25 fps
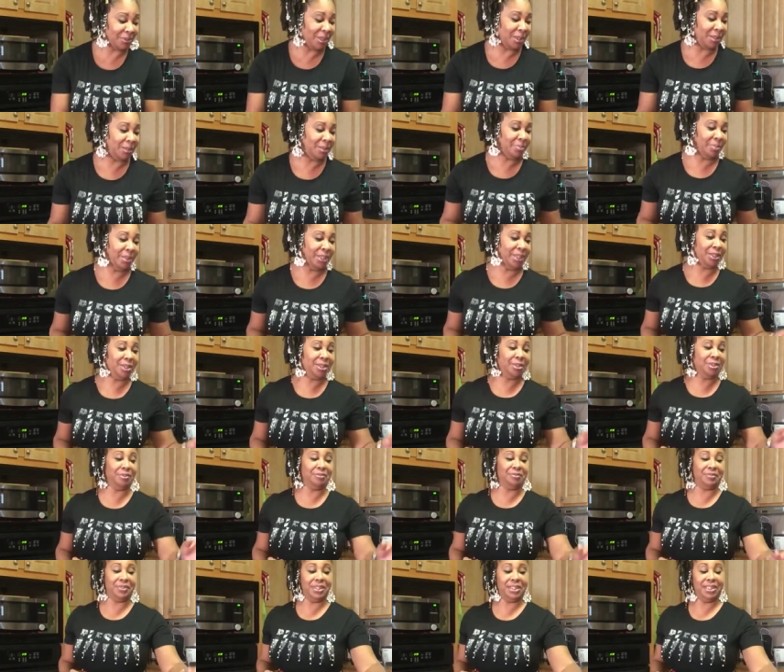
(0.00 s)
to be
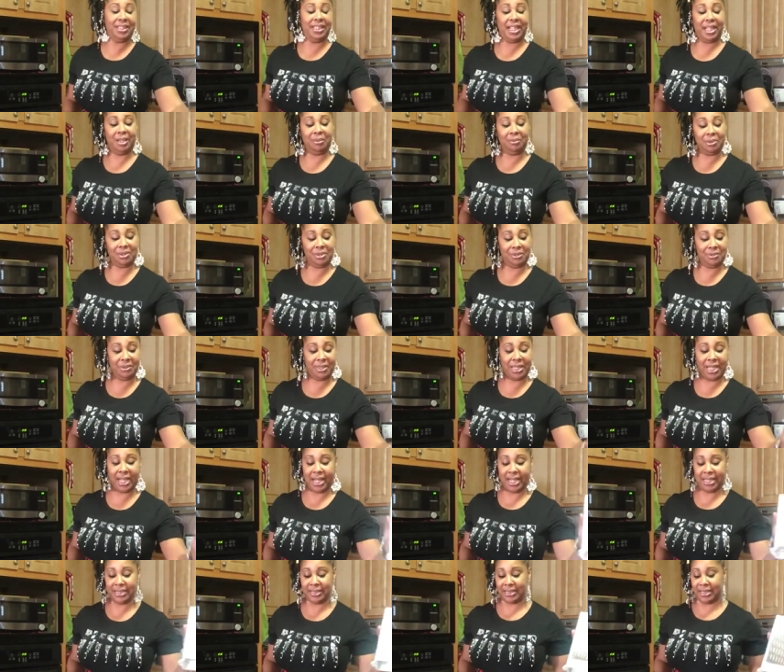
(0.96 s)
goofy today with you
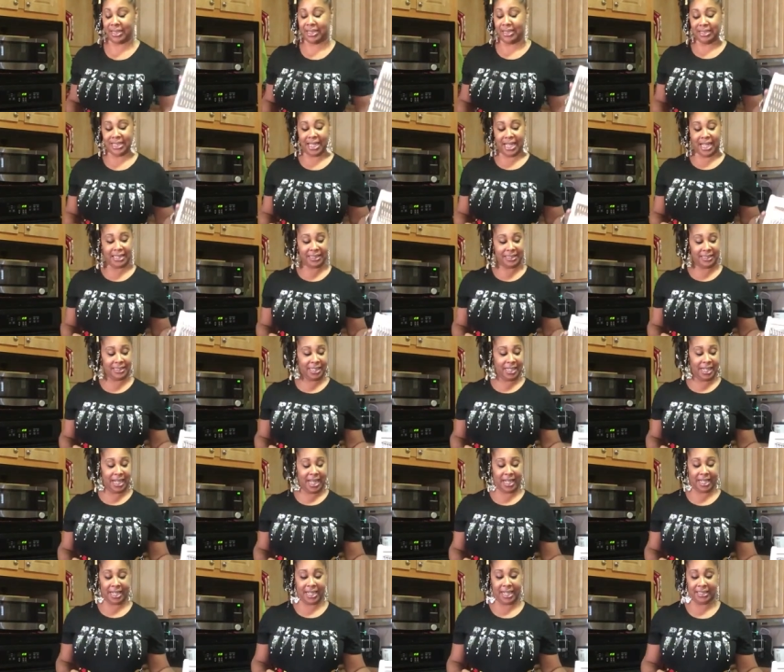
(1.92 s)
guys because I said
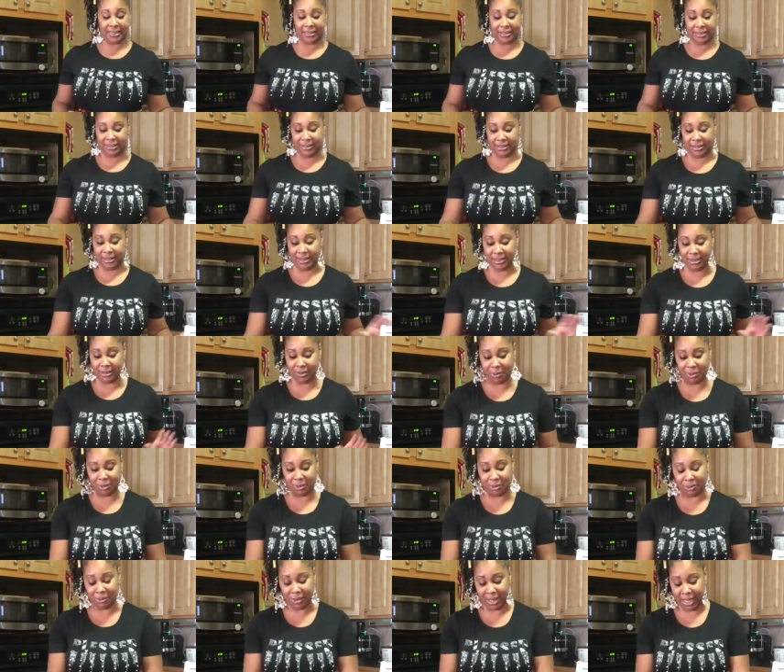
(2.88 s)
I got to share this
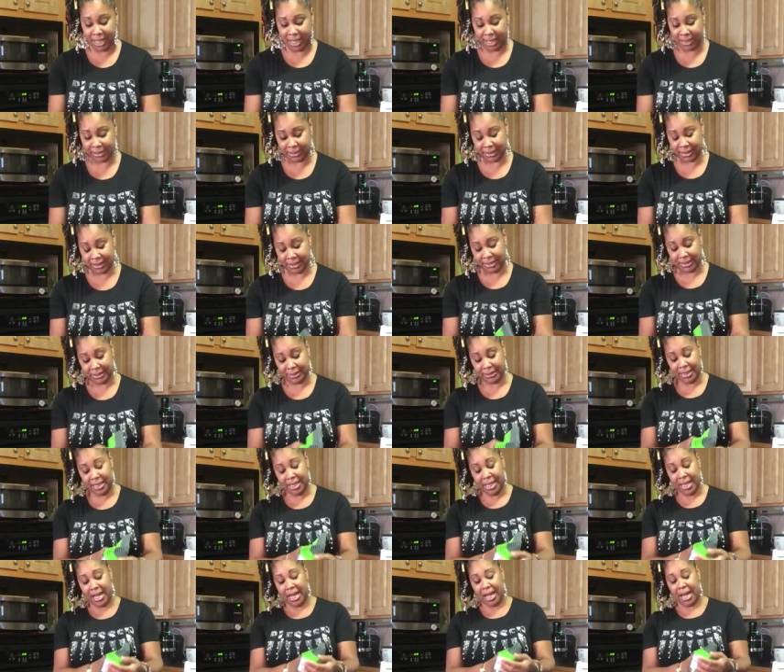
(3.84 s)
with you guys because
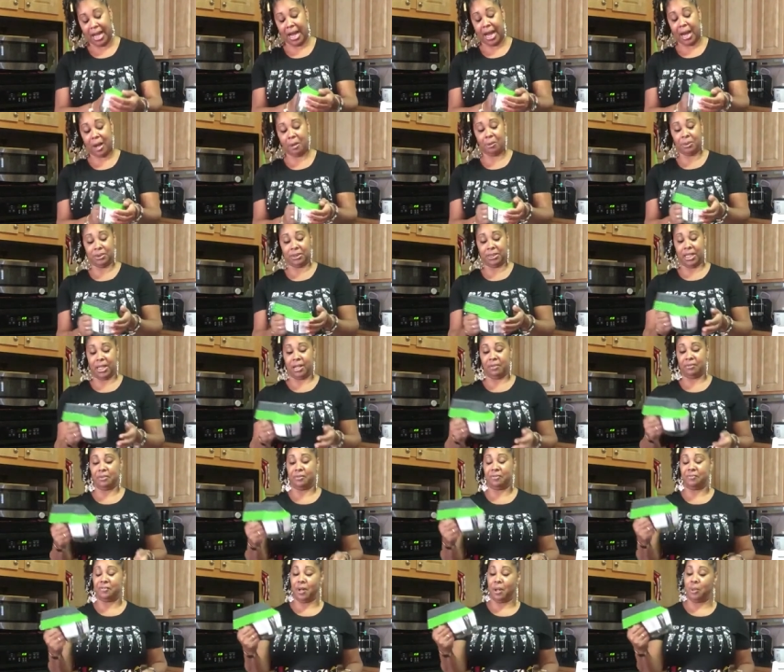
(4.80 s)
I was
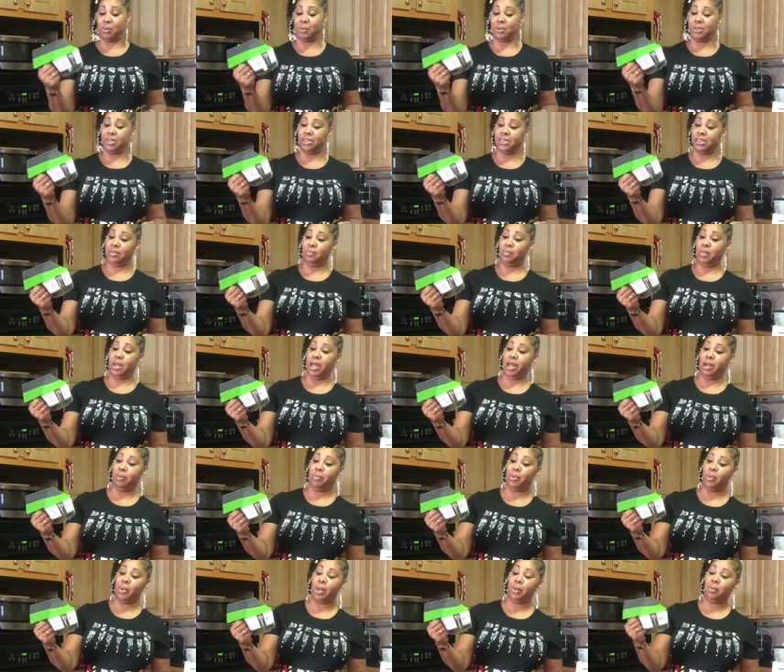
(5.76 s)
having fun with this
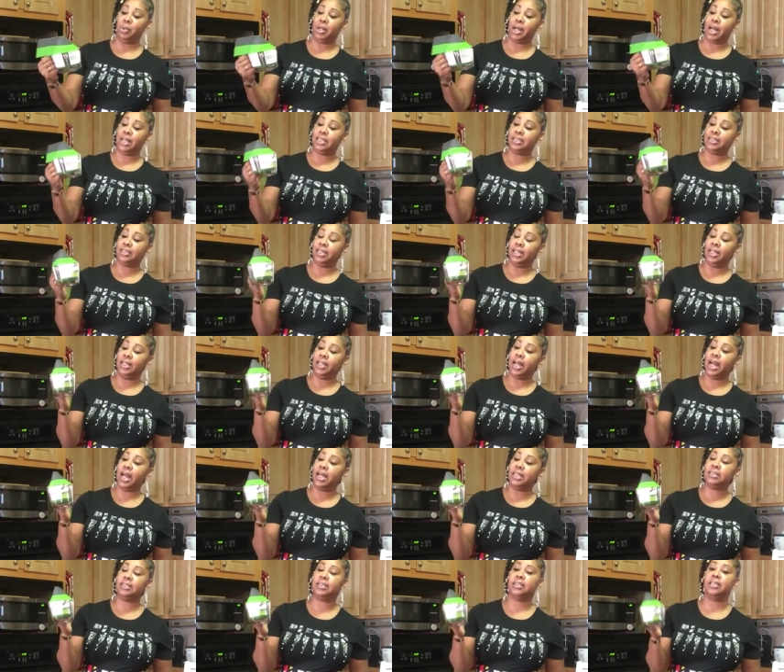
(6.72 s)
bad boy. When I seen it,
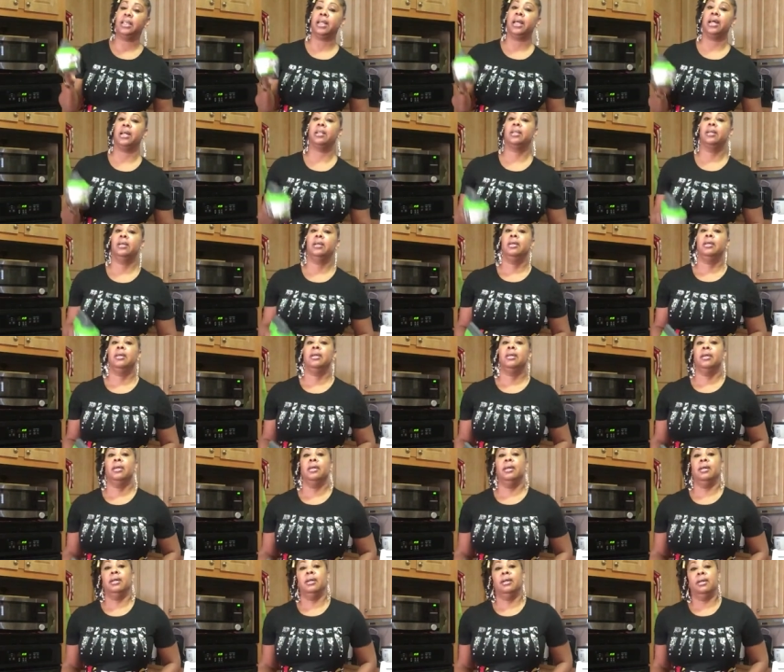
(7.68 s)
I said, now,
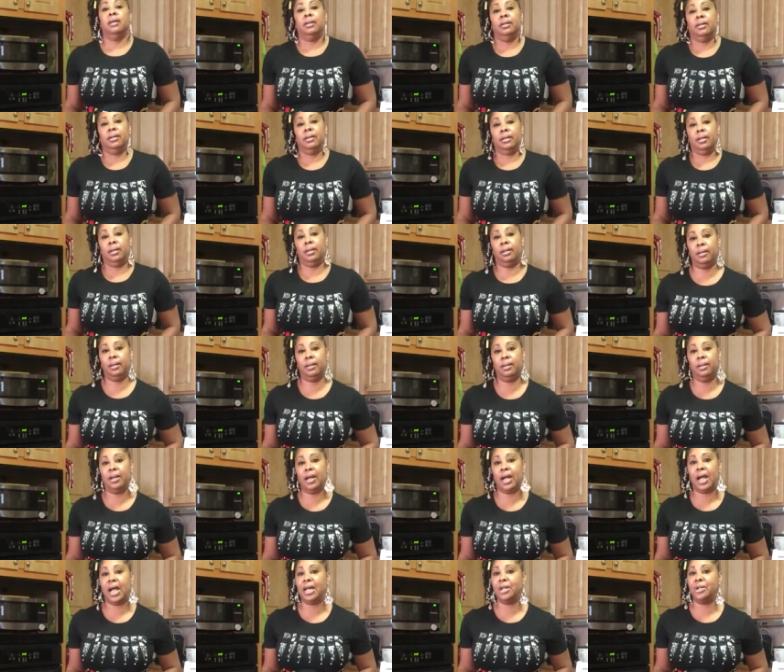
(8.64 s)

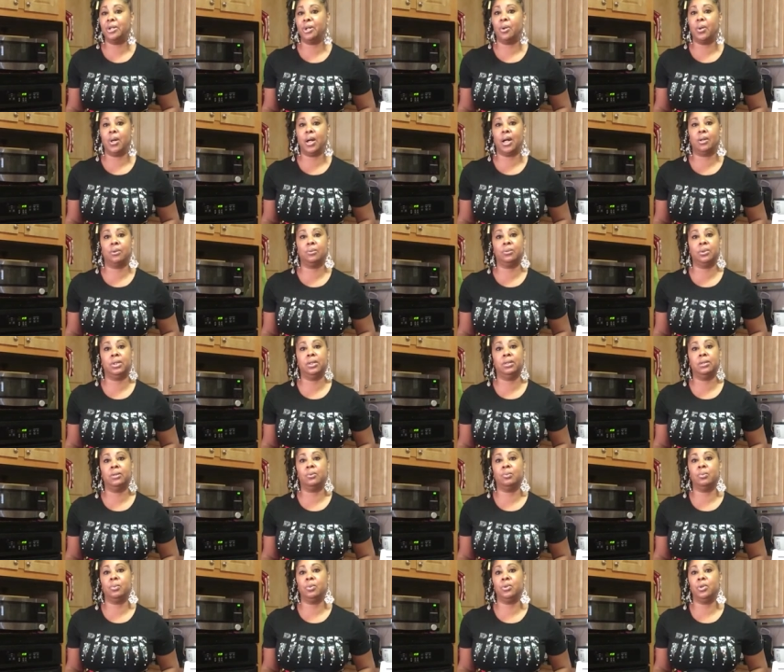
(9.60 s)
I know I don't need
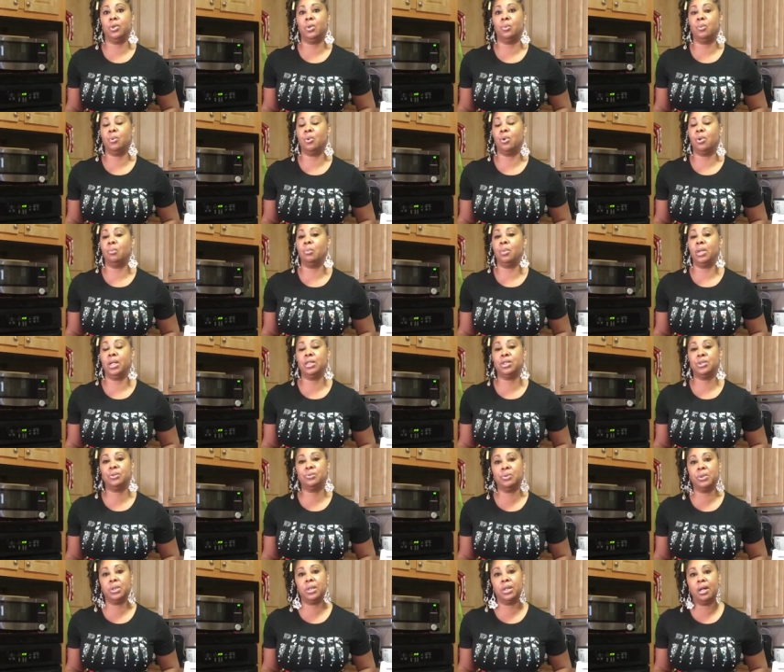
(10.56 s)
no, no more
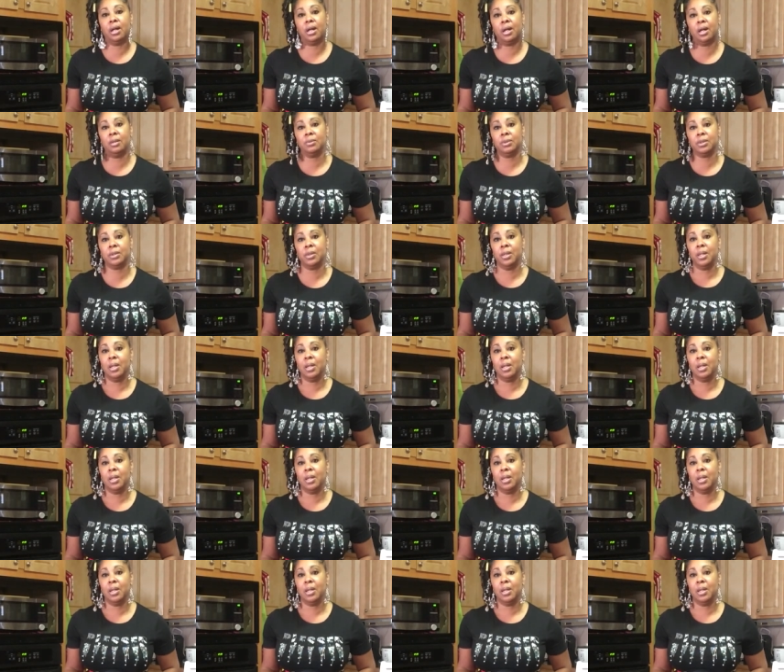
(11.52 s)
measuring cups,